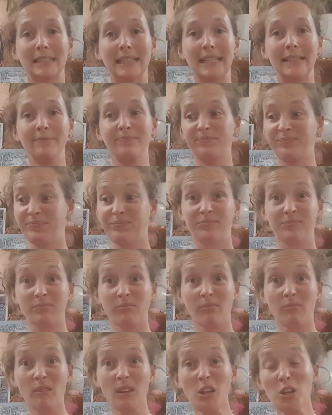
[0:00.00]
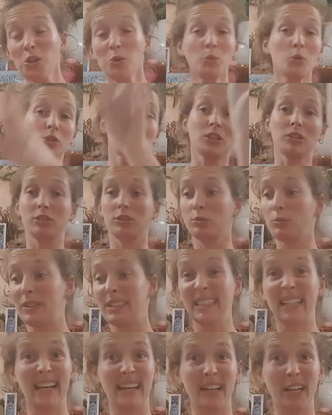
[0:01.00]
in, the water's got somewhere
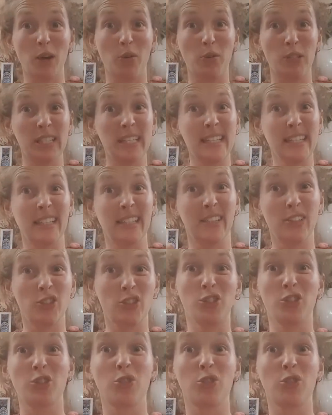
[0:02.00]
to kind of go underneath and it doesn't